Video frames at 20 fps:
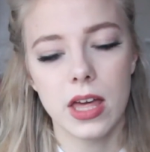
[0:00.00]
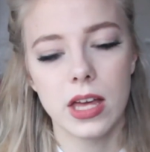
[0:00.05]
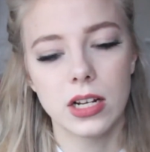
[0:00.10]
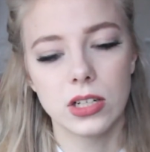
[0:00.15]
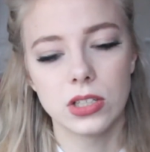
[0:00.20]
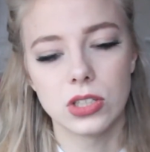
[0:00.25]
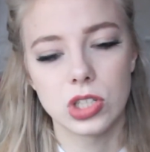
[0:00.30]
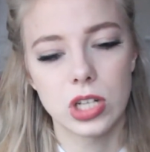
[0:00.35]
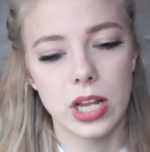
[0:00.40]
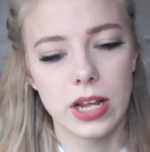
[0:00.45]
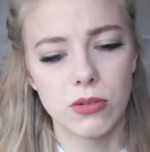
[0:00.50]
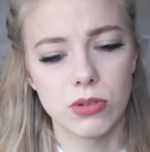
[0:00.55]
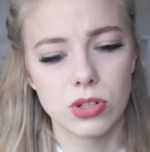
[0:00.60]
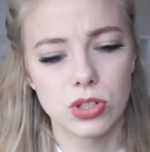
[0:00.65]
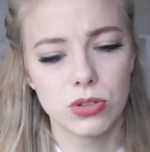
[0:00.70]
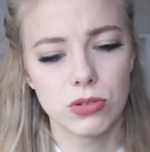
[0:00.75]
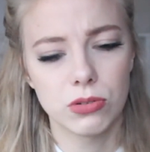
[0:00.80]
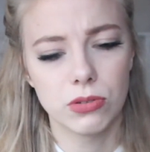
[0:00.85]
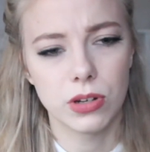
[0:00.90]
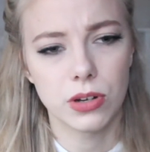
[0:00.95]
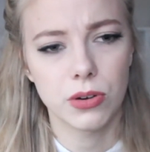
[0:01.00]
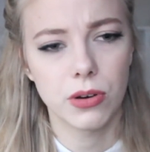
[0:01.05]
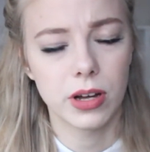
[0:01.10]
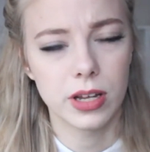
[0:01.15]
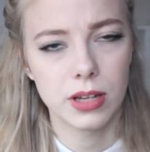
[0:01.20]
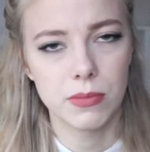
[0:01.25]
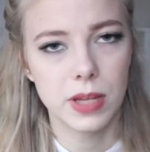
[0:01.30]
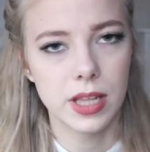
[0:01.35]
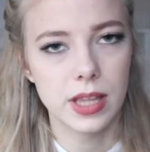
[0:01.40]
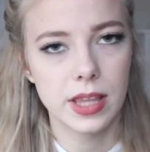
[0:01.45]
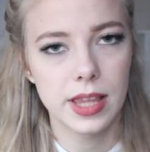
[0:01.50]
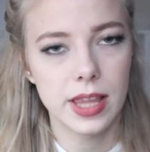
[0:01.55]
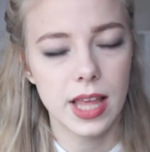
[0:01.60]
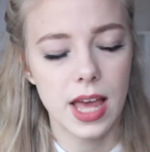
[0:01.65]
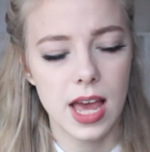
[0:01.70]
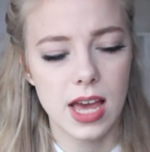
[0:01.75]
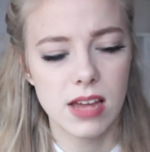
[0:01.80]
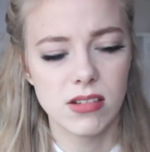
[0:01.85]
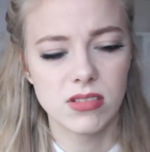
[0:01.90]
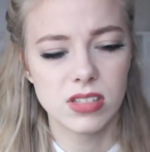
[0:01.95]
English language requirements,
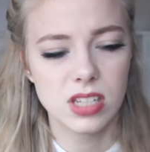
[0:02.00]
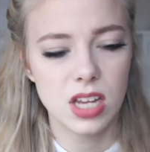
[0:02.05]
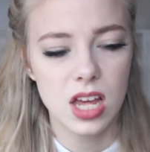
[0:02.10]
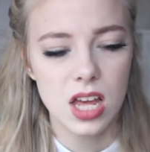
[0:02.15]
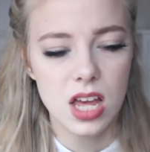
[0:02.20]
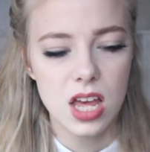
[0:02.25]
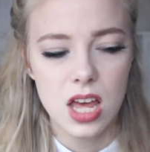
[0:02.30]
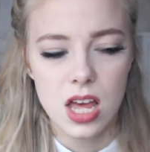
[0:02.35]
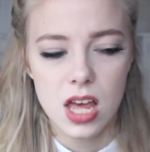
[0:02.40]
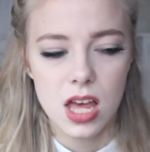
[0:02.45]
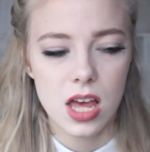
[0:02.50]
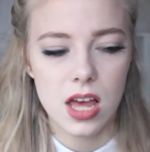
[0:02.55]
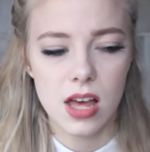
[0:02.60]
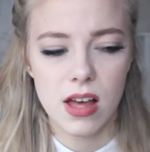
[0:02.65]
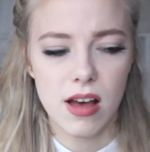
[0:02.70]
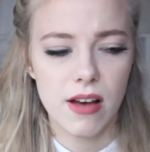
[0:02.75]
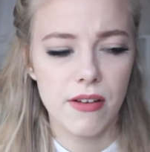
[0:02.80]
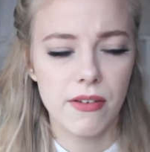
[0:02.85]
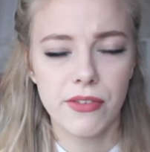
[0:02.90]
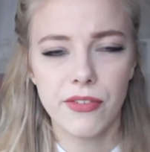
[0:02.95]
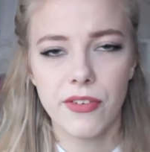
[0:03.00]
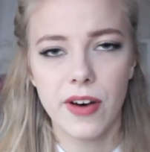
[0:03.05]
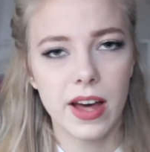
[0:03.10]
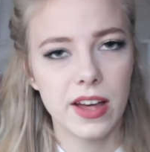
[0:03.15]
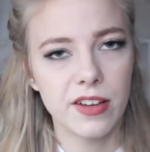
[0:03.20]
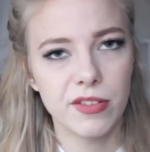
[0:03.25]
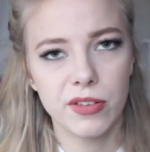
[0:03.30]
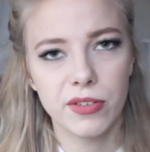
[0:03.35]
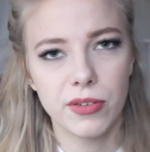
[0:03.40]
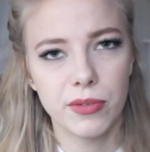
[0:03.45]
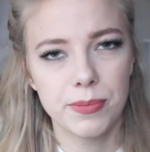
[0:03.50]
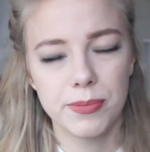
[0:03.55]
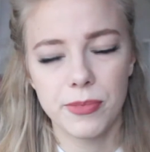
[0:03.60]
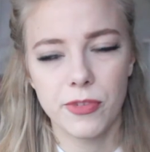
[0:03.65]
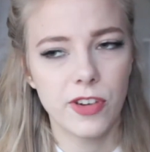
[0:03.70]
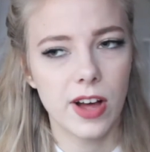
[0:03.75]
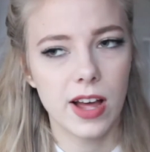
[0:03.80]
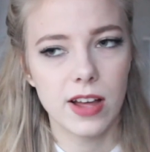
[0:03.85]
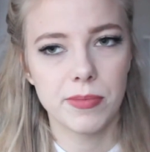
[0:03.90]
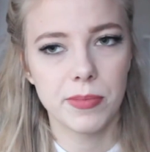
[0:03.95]
and a
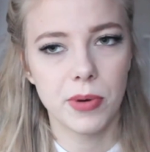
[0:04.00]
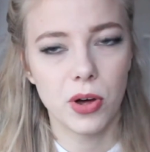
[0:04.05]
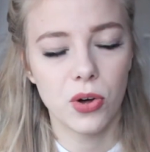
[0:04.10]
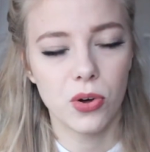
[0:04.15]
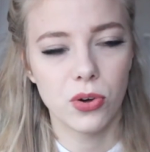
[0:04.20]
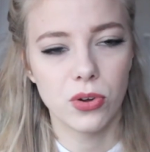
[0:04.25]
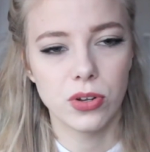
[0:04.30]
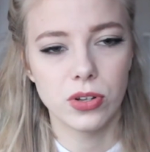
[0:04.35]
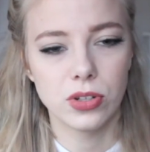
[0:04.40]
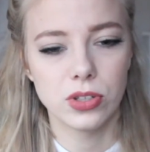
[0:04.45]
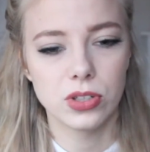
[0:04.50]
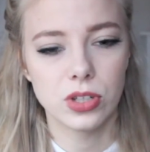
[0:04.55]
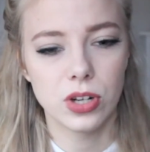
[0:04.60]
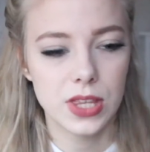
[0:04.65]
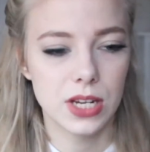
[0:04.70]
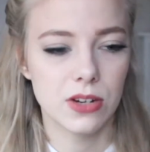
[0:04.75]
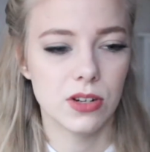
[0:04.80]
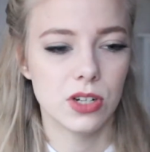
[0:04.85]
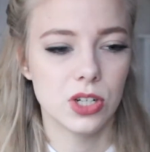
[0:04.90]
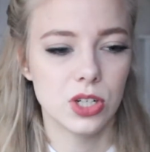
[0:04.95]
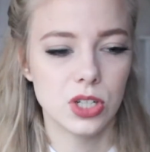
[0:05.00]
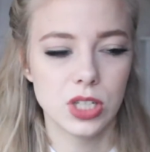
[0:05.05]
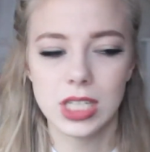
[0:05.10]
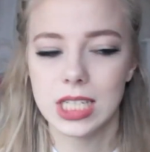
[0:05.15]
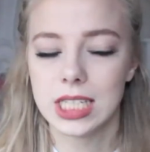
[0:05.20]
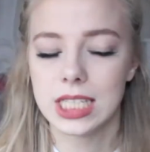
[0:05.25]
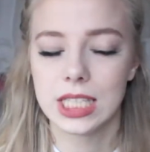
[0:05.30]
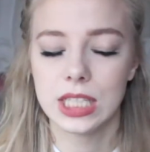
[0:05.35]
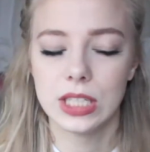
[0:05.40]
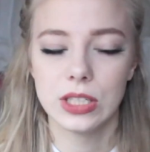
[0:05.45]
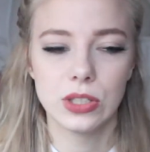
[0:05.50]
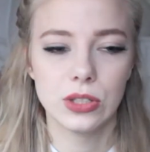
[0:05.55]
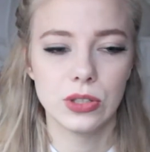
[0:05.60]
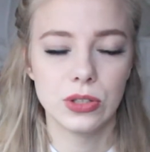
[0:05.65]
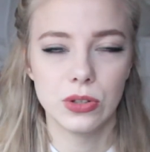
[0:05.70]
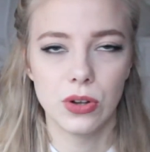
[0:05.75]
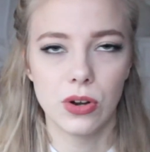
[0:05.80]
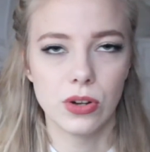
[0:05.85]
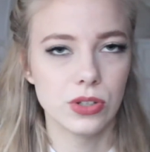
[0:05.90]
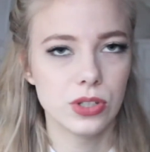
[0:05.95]
5.0 is
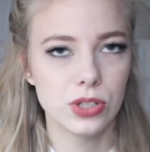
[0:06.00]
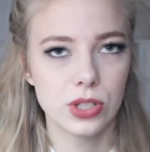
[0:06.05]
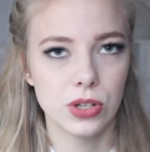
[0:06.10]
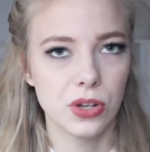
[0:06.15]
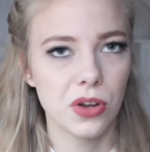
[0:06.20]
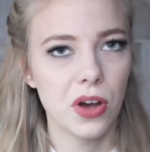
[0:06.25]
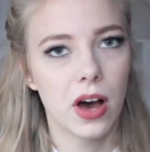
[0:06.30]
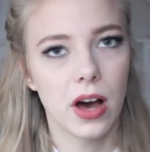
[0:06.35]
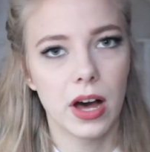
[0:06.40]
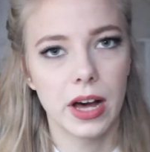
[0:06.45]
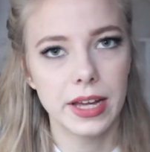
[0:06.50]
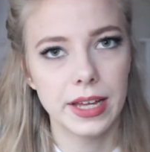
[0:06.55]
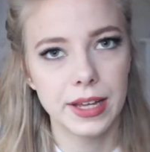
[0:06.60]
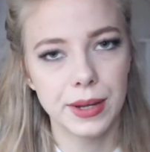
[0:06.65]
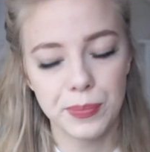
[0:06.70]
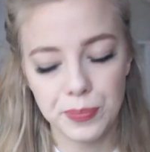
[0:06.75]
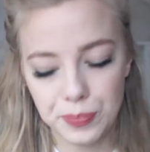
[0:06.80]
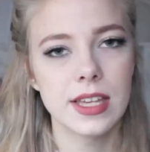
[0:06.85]
not too high.